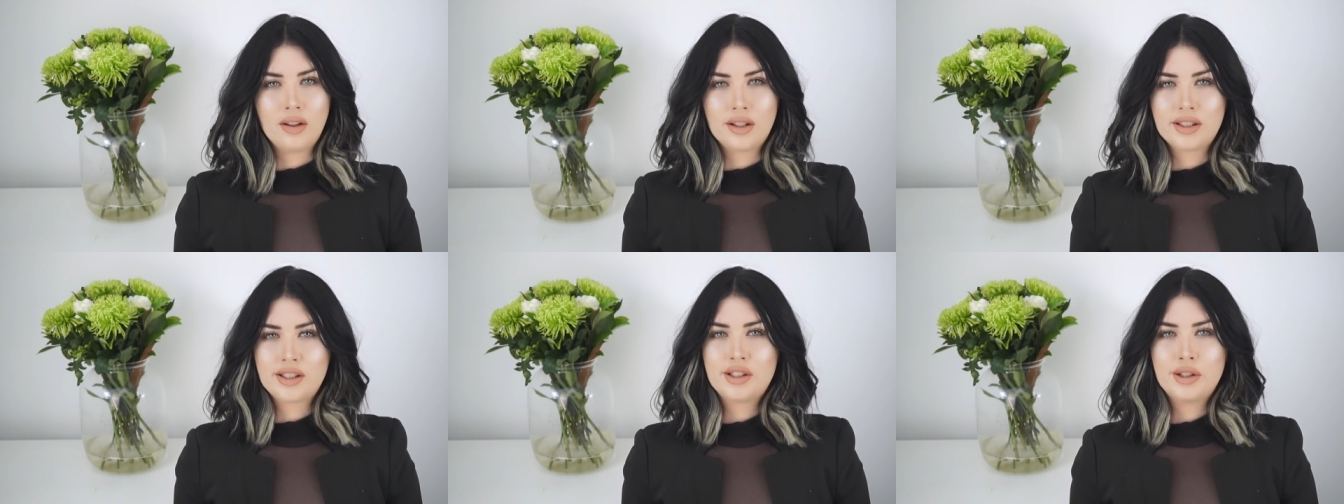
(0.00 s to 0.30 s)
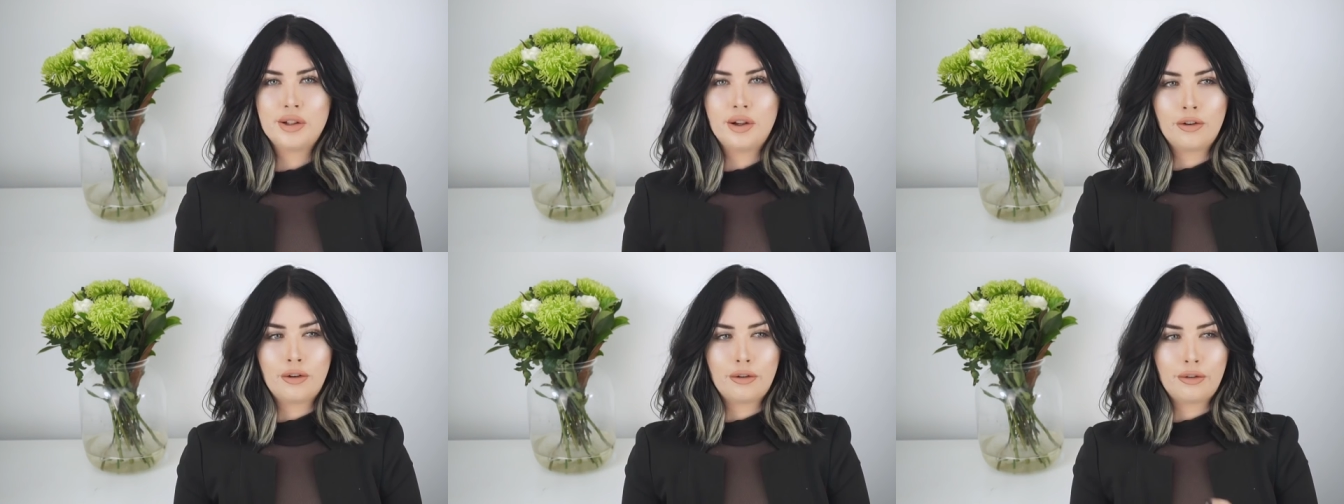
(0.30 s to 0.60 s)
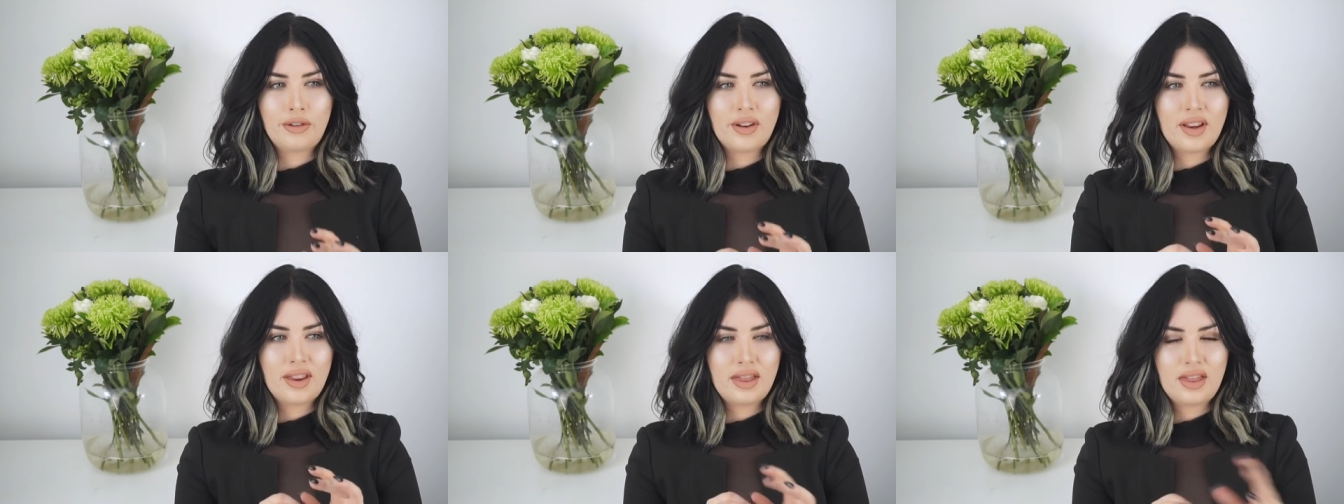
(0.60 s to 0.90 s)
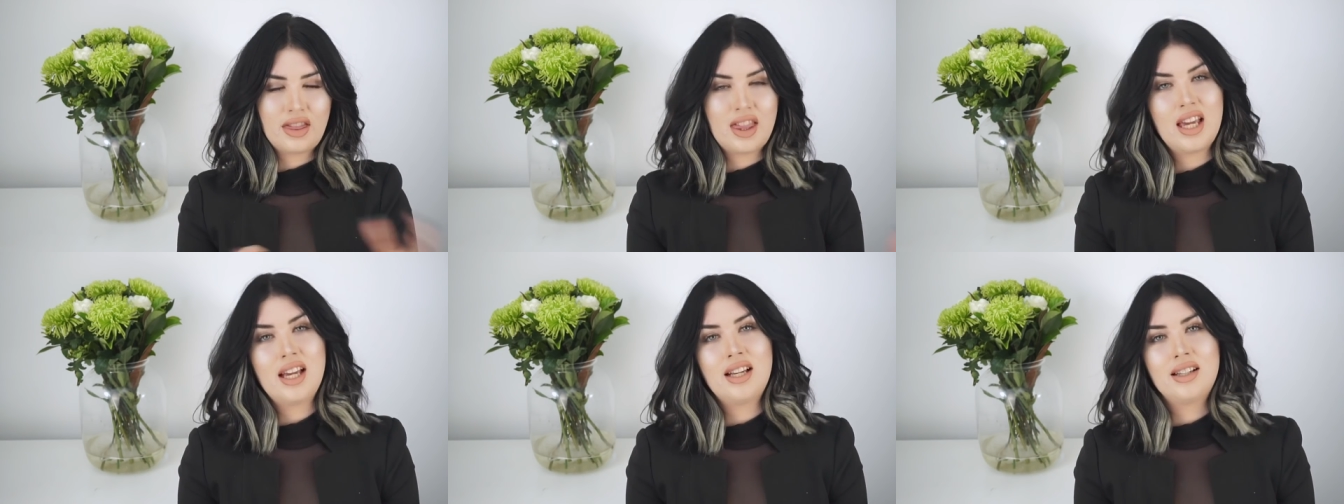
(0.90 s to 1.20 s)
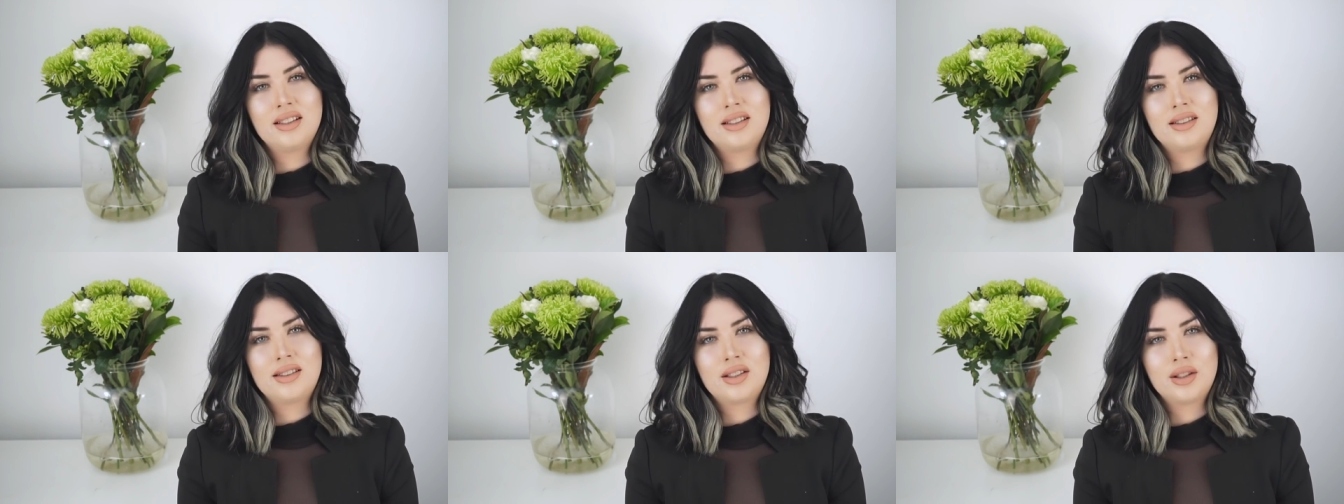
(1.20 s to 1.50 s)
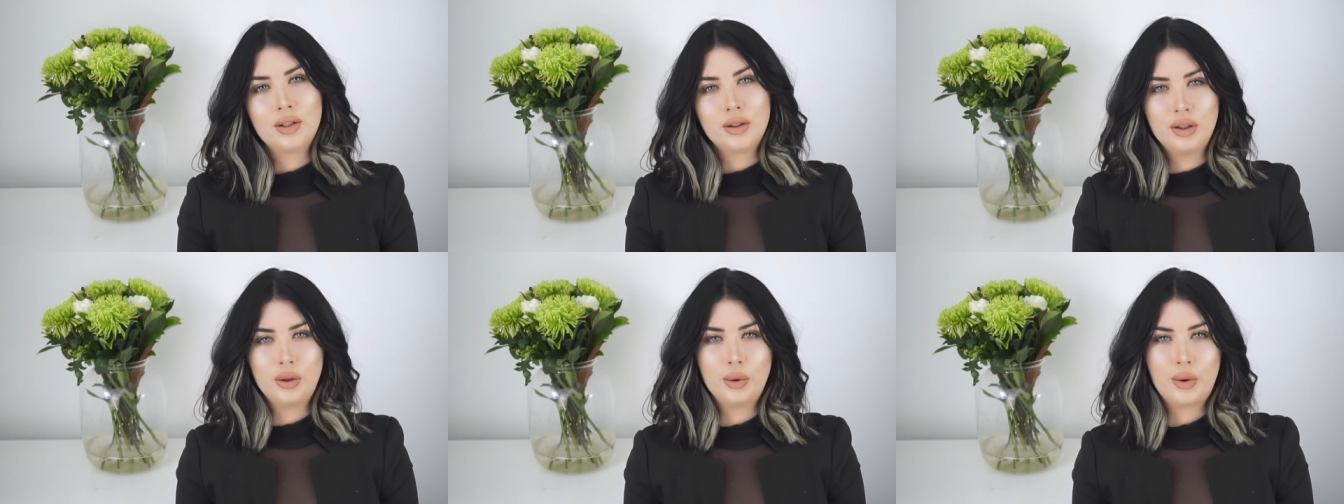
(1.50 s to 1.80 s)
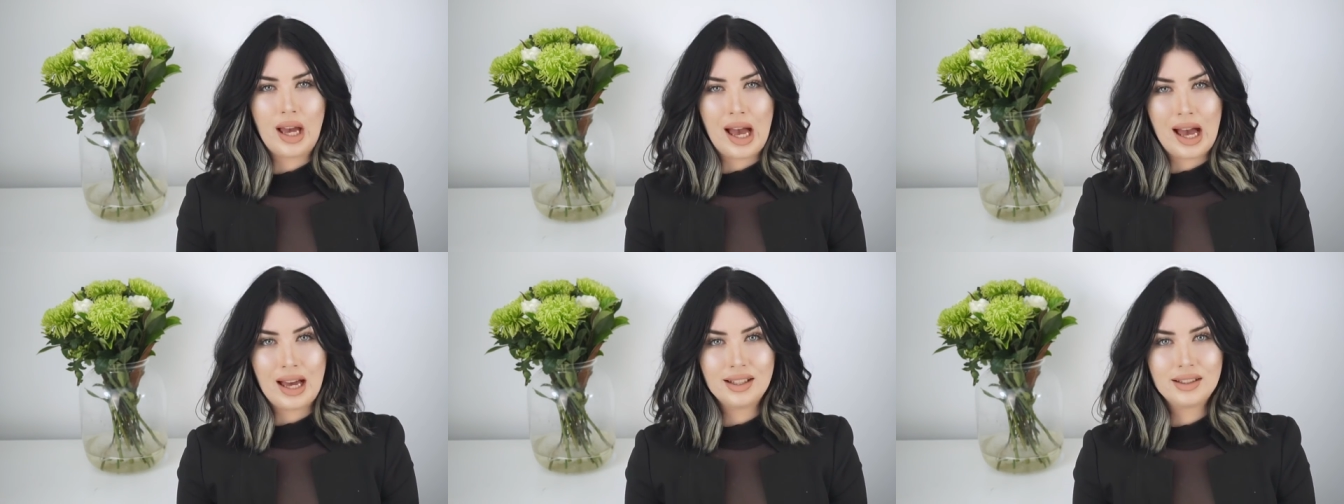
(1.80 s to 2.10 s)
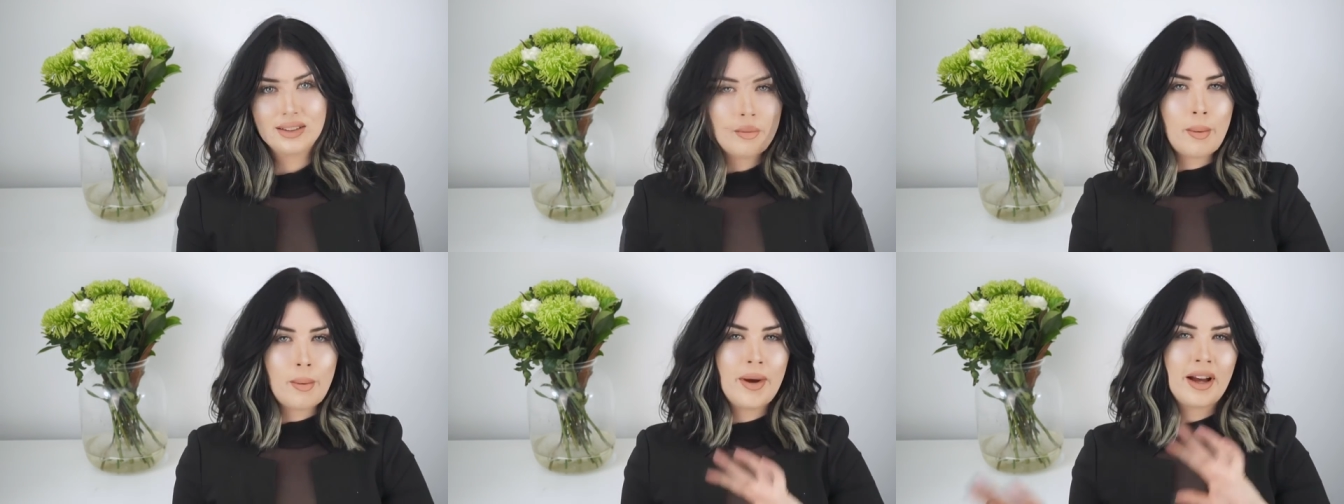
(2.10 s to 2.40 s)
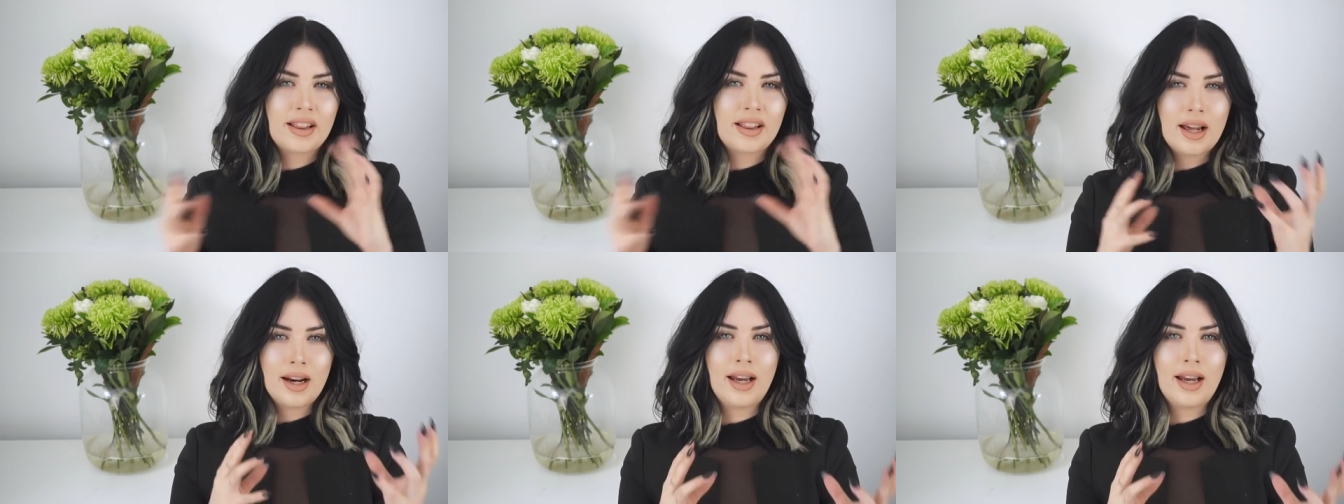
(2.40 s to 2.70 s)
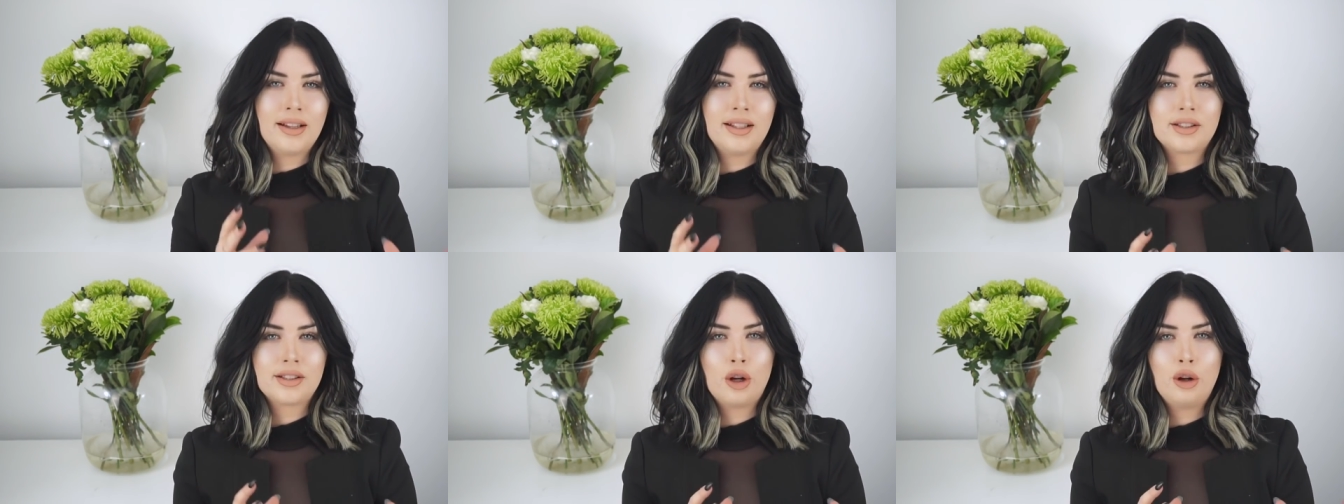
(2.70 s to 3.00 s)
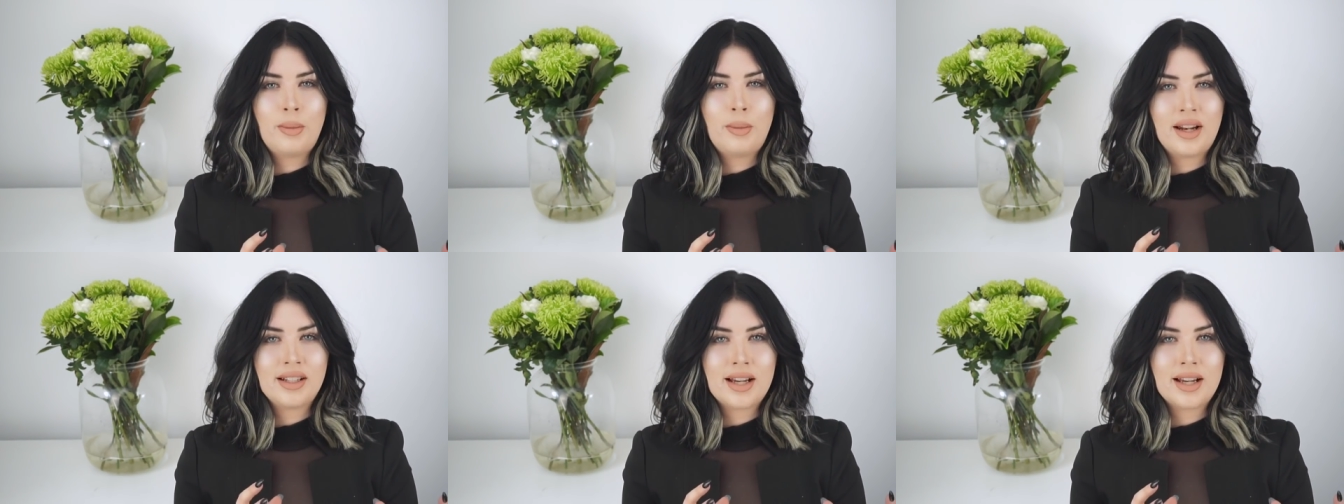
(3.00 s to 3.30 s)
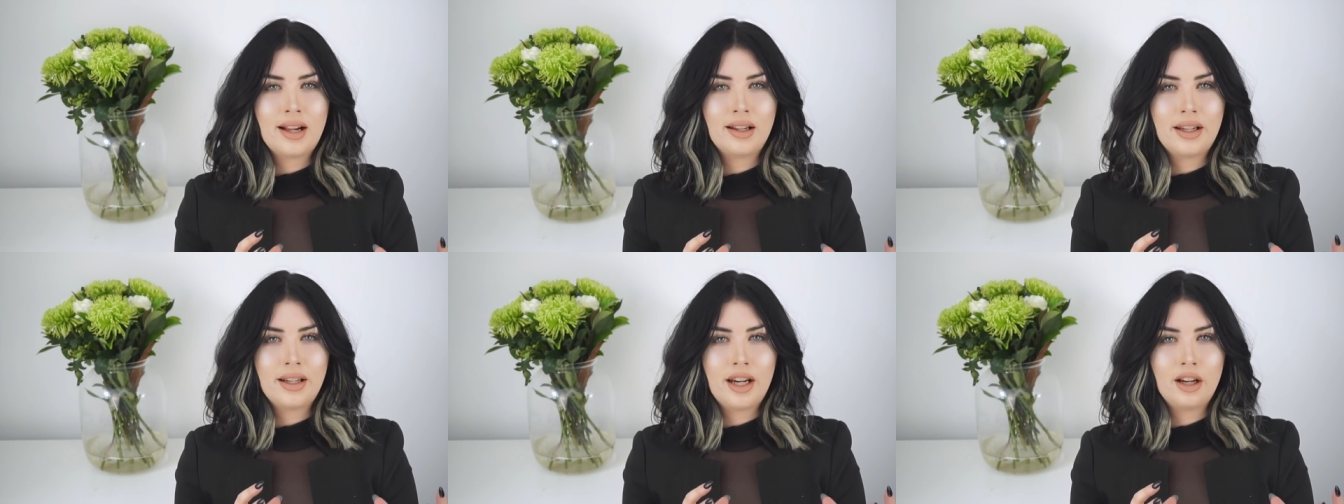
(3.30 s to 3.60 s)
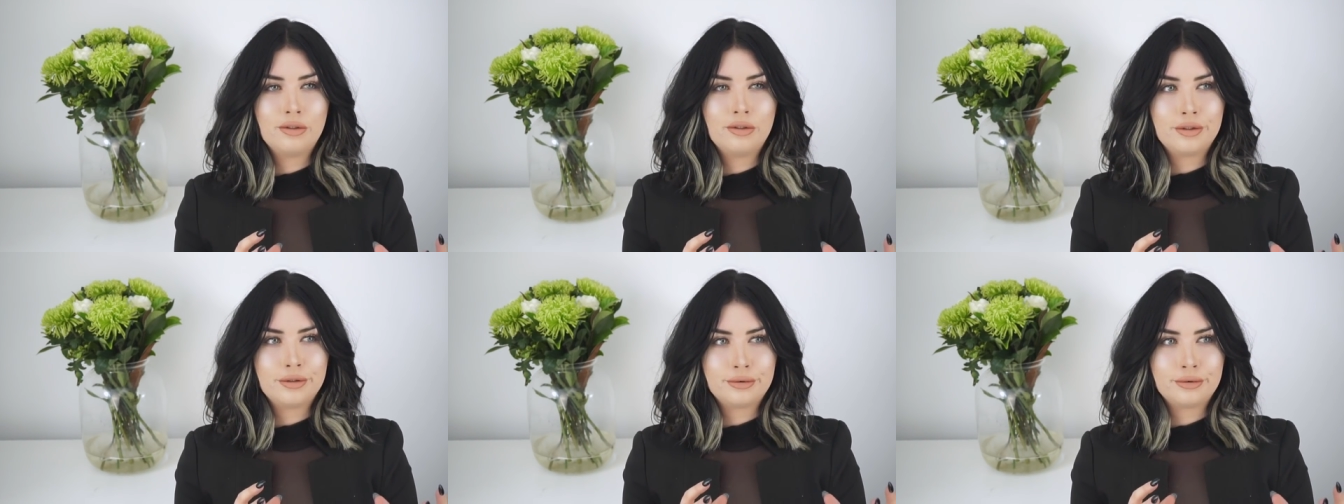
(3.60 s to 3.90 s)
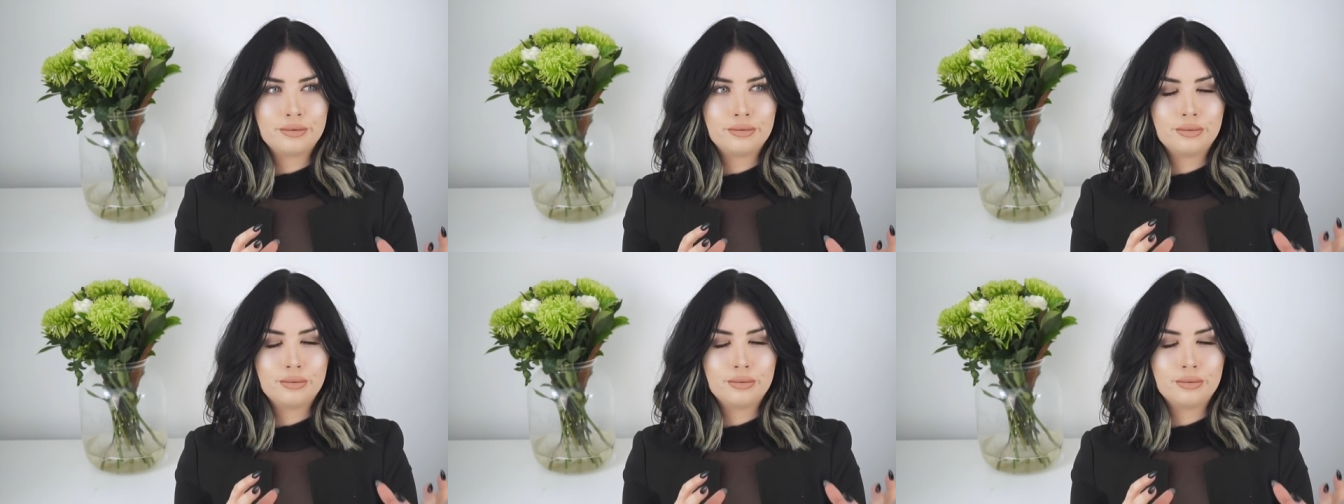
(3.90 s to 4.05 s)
lots of things to look at. But back then I had this whole mentality of